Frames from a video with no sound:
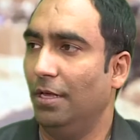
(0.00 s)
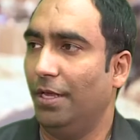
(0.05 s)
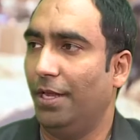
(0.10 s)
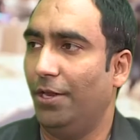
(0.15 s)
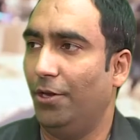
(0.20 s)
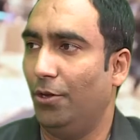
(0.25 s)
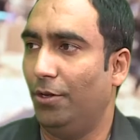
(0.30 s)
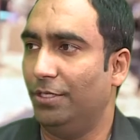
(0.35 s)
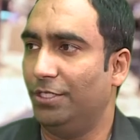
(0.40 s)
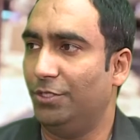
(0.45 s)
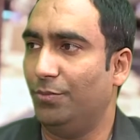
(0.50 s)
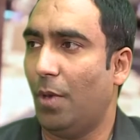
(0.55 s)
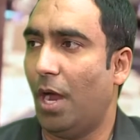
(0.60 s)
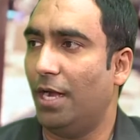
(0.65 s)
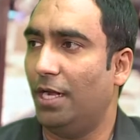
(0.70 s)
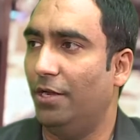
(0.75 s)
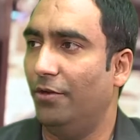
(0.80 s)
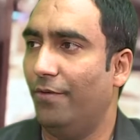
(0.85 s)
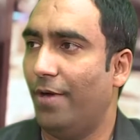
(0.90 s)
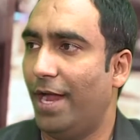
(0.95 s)
a
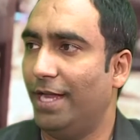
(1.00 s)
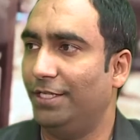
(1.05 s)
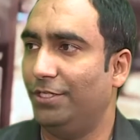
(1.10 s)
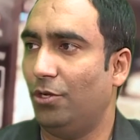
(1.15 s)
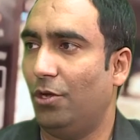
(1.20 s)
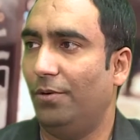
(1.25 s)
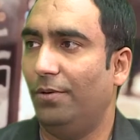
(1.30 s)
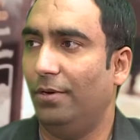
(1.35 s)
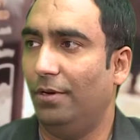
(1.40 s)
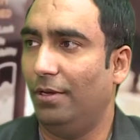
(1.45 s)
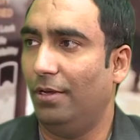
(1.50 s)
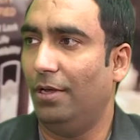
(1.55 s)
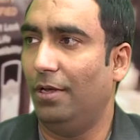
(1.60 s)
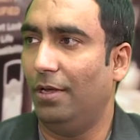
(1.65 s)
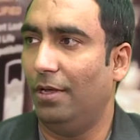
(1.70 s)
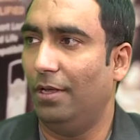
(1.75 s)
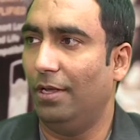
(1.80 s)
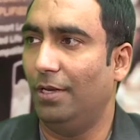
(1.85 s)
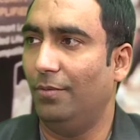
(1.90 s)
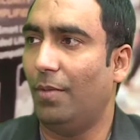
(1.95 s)
smart device on
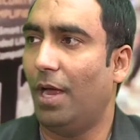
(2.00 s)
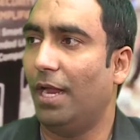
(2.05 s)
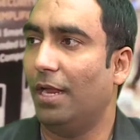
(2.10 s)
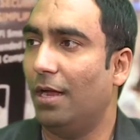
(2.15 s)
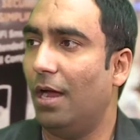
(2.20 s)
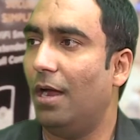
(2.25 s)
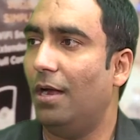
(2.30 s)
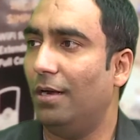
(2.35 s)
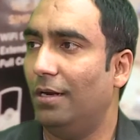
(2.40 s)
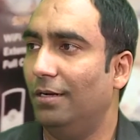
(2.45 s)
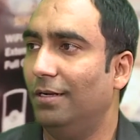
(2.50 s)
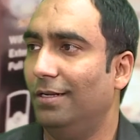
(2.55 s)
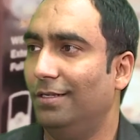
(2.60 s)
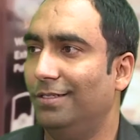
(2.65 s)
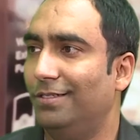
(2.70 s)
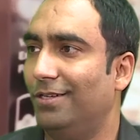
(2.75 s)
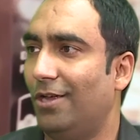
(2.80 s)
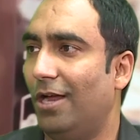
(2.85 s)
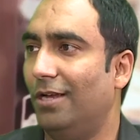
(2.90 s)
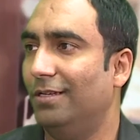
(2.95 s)
in my car.
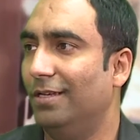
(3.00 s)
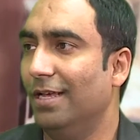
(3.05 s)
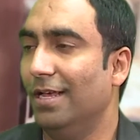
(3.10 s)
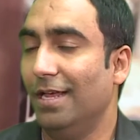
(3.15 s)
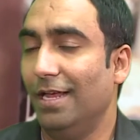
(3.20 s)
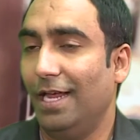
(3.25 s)
It's not.